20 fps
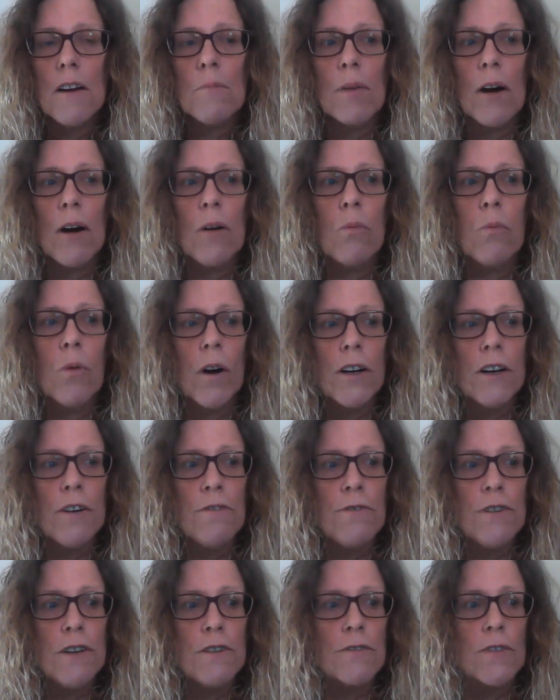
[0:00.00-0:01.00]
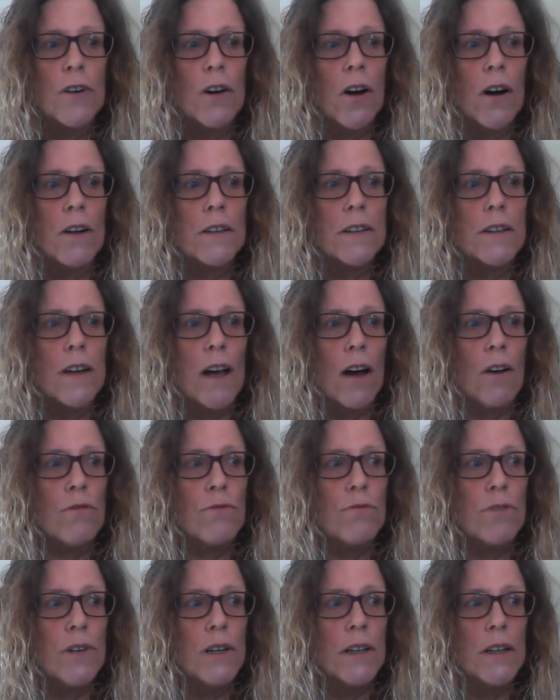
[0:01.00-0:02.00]
But what if you've got a
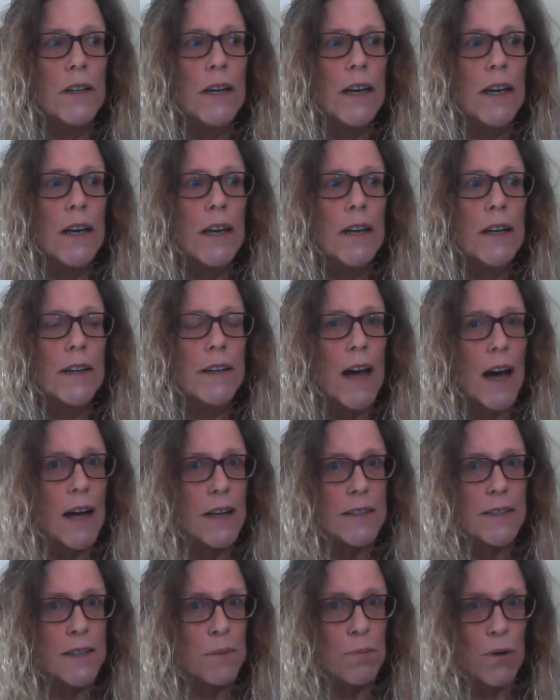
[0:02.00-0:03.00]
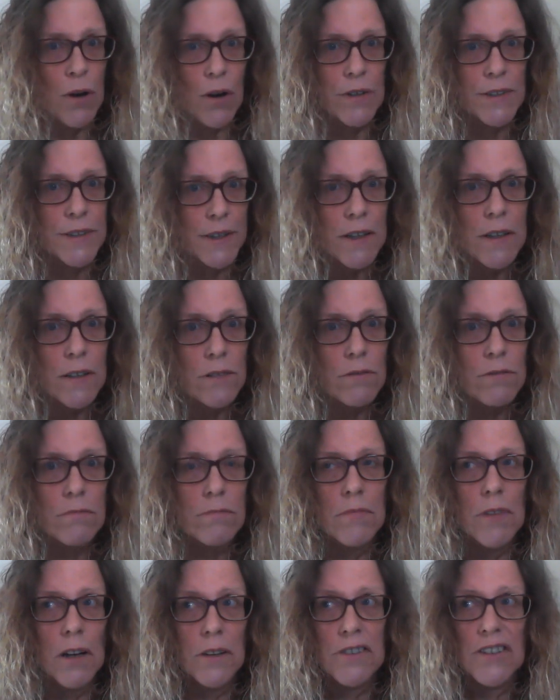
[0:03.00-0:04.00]
really nasty person?
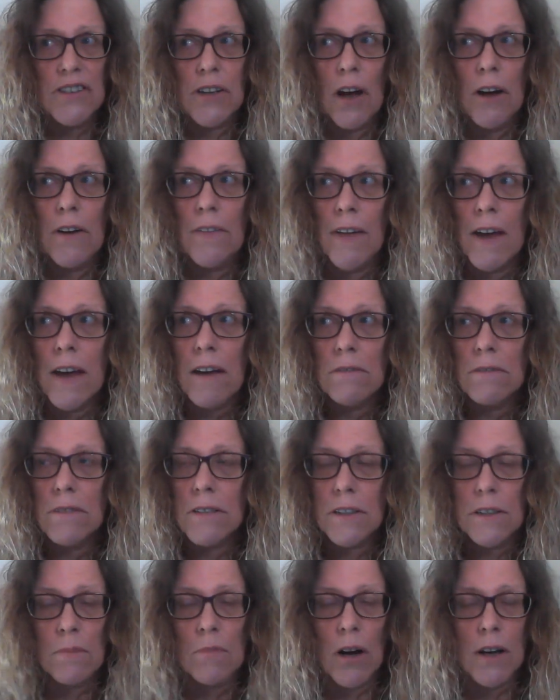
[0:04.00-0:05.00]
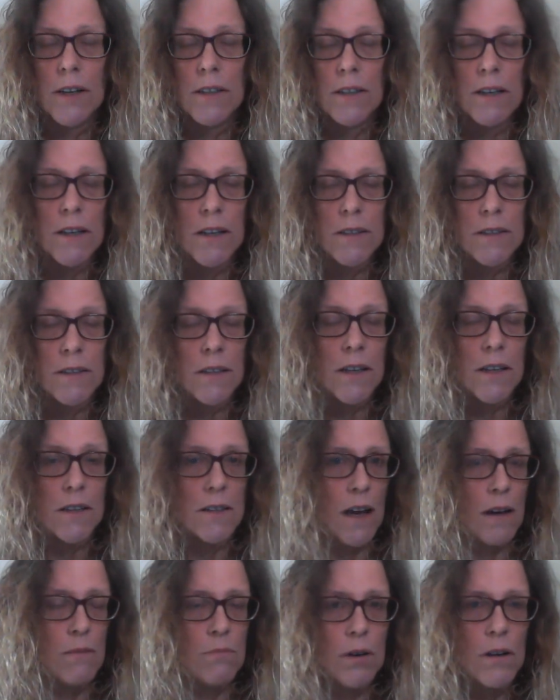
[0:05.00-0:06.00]
I'll just go there, surmising as an
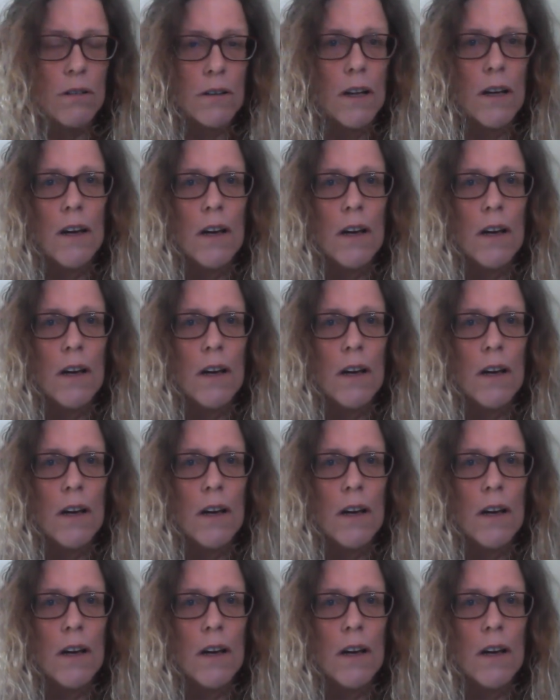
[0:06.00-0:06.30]
example.